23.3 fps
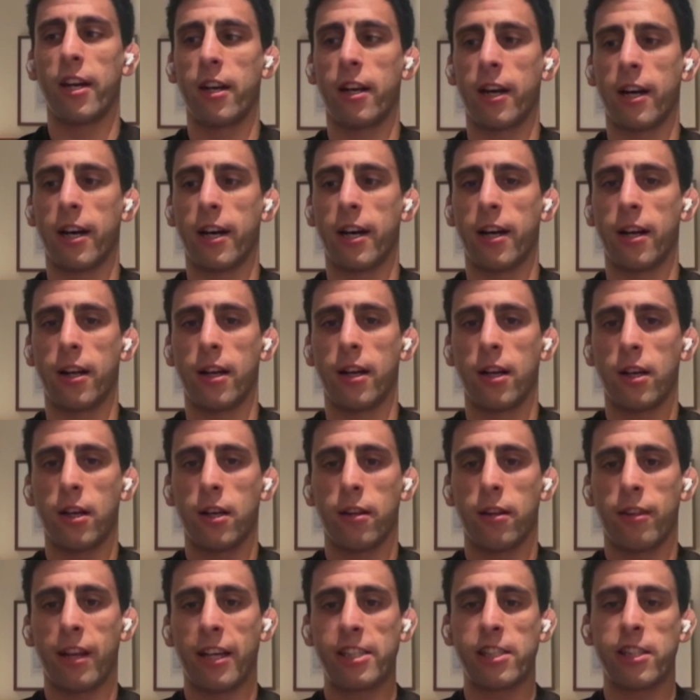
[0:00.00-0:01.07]
on me, and that
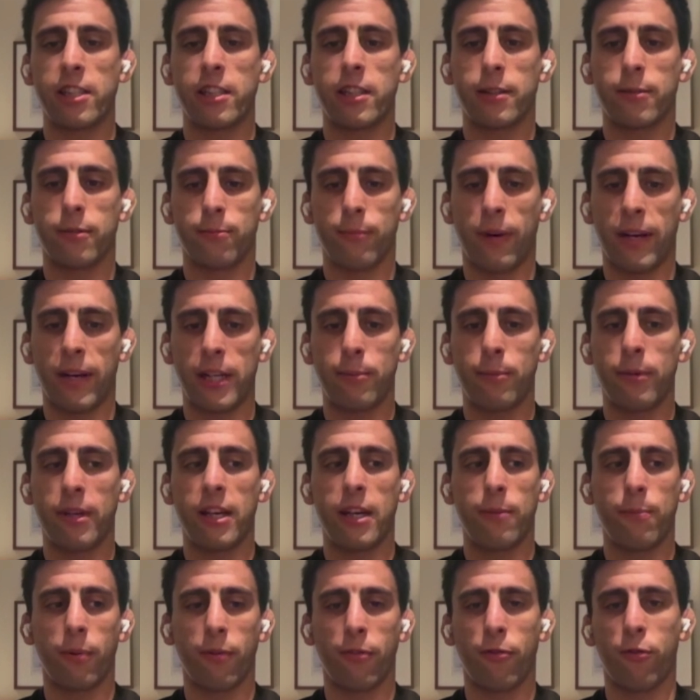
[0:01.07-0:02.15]
just
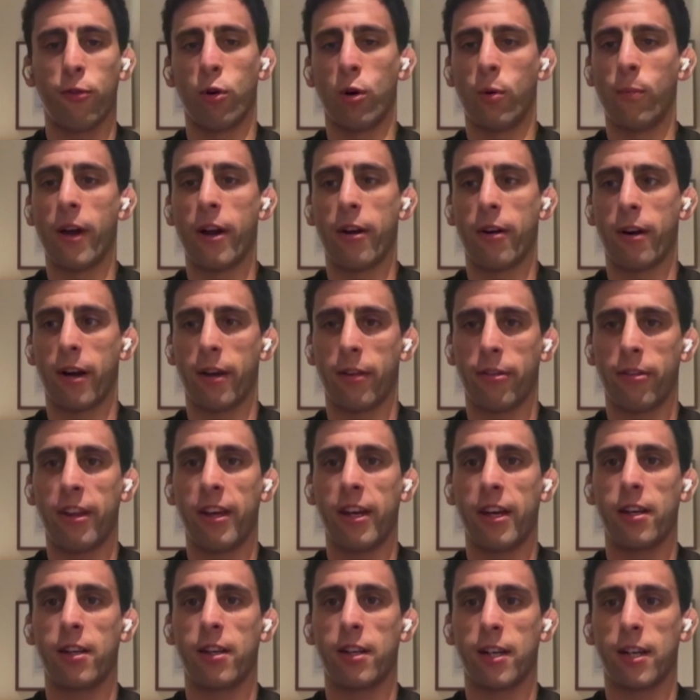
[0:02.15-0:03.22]
makes me perform better, I
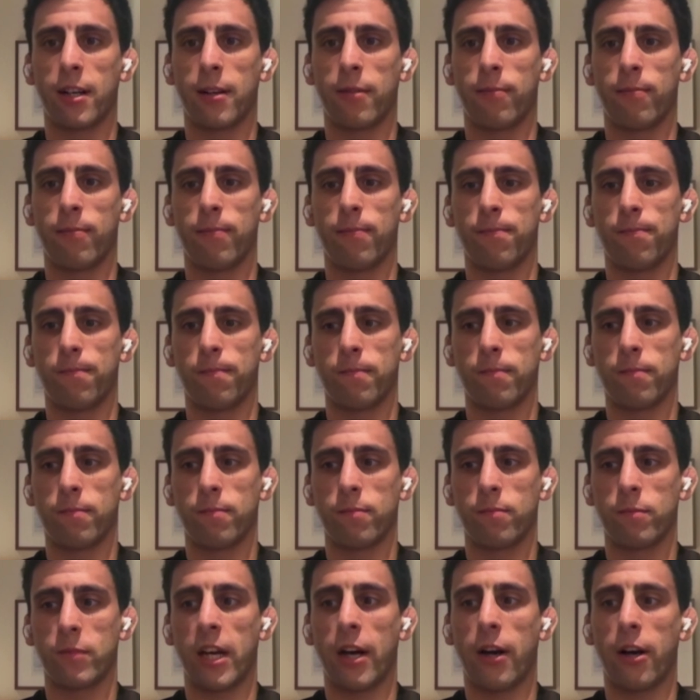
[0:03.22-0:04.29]
think.
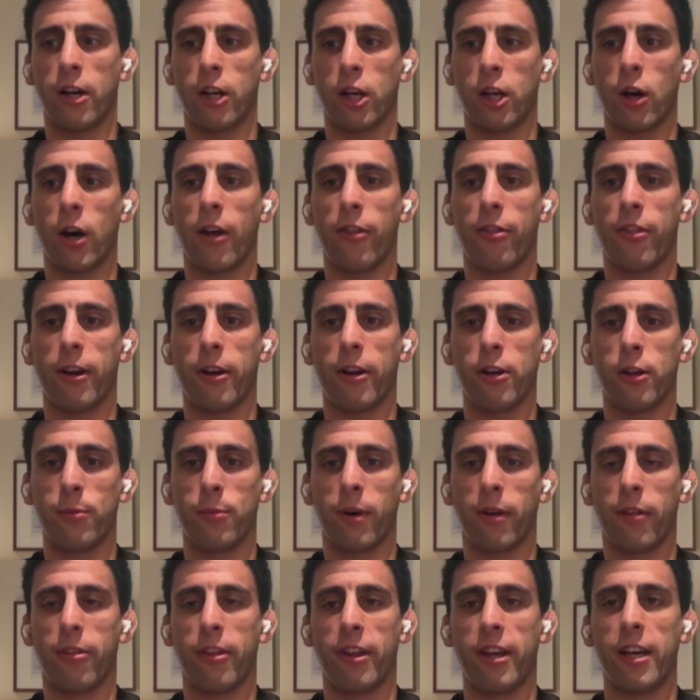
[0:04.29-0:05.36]
Yeah, I'm going to go out
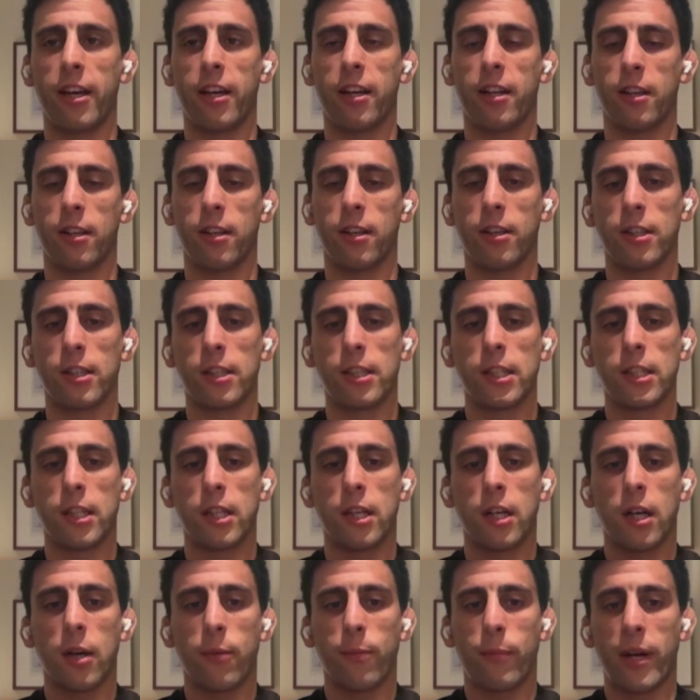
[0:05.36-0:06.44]
there, do my thing, and
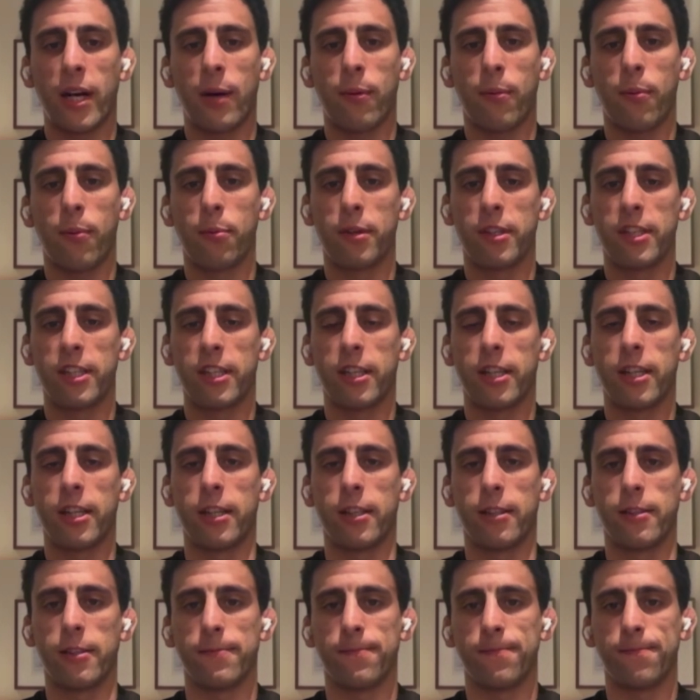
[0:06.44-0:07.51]
beat up a
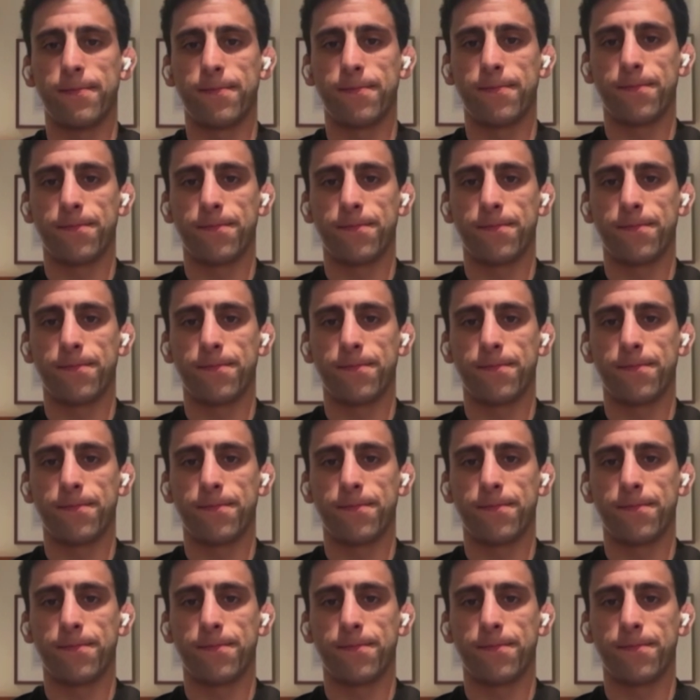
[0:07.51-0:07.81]
Brazilian.